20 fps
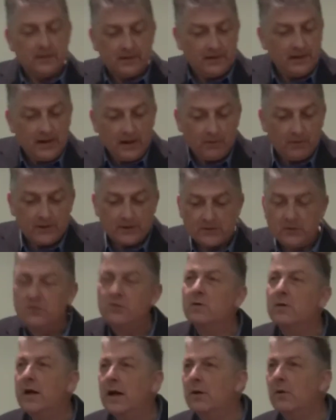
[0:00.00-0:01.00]
theories
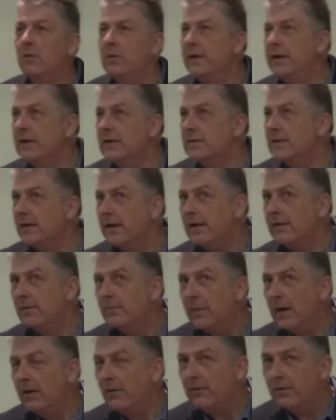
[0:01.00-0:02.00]
that you get on the internet
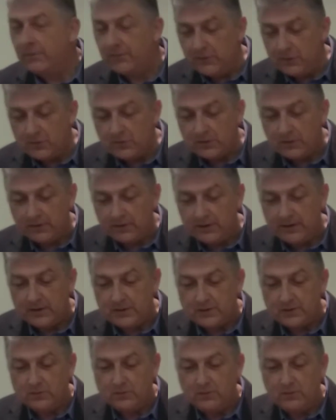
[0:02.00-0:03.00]
about the future, the
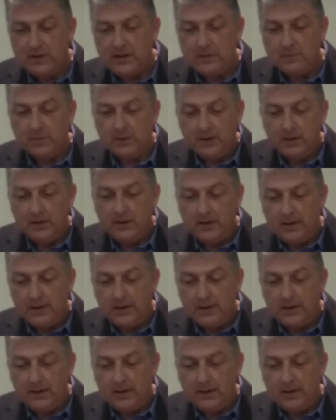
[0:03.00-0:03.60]
extreme,